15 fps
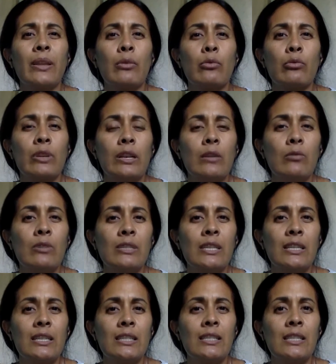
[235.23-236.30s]
Reading one
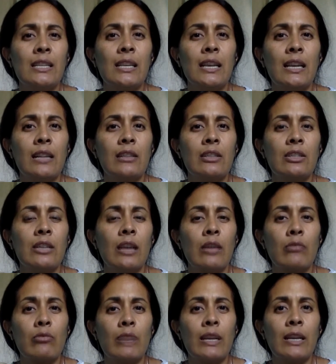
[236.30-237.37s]
sentence in English
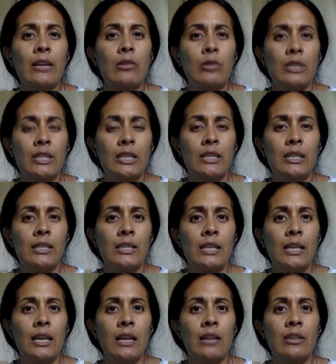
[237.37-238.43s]
and writing one sentence in
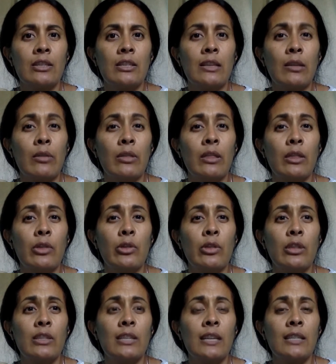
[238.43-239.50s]
English. Now,
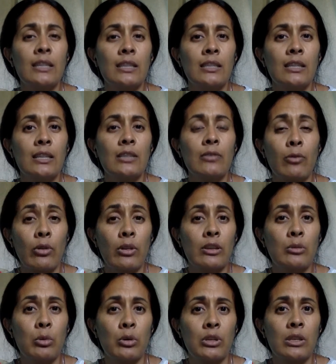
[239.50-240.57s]
the sentences this
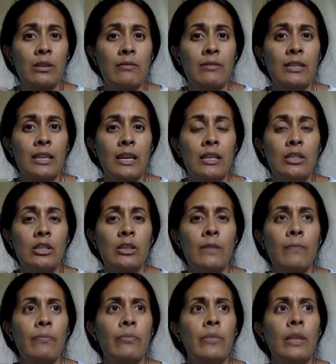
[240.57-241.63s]
portion of the test
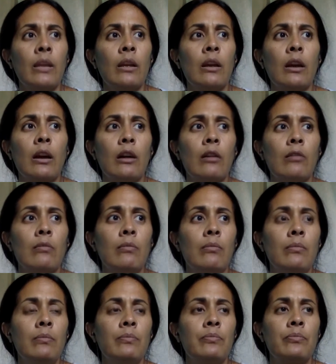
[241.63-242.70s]

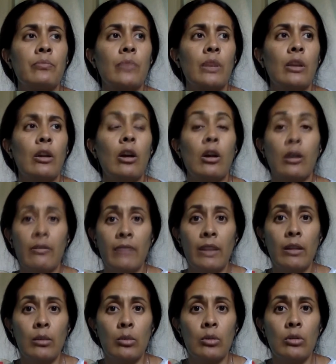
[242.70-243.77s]
are
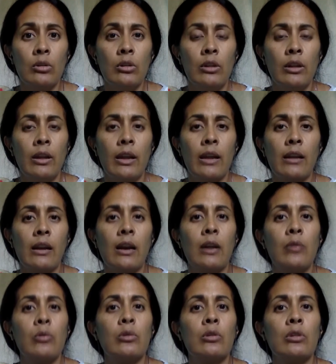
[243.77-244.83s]
available, and I
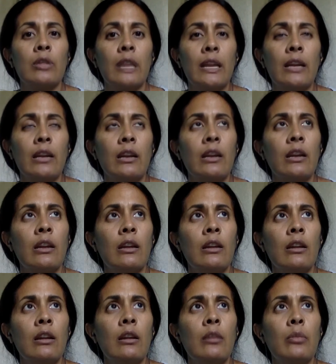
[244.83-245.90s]
will
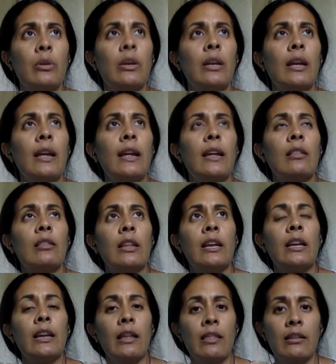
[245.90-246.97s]
put a
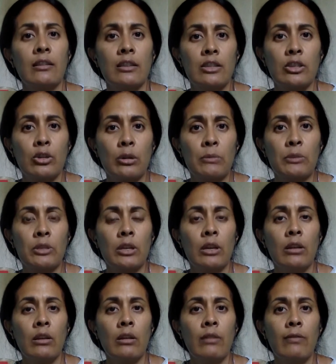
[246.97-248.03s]
link in the
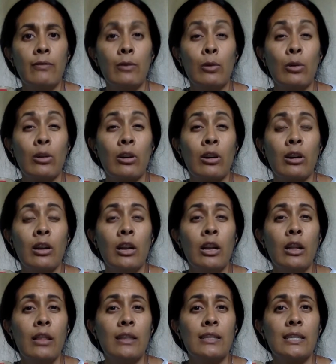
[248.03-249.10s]
description for
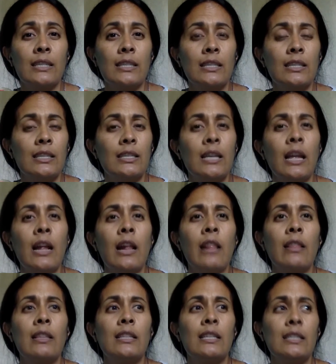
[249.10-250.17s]
the sentences.
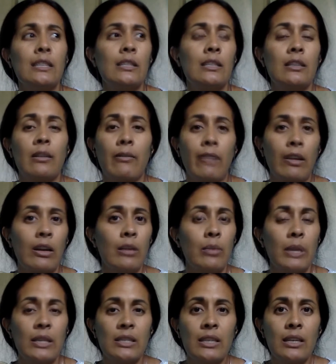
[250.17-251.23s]
These sentences are very
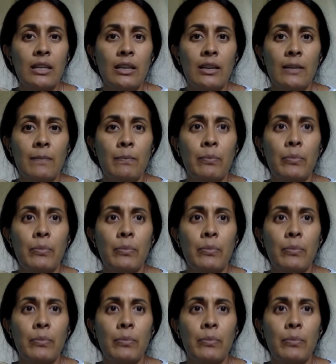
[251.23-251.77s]
basic.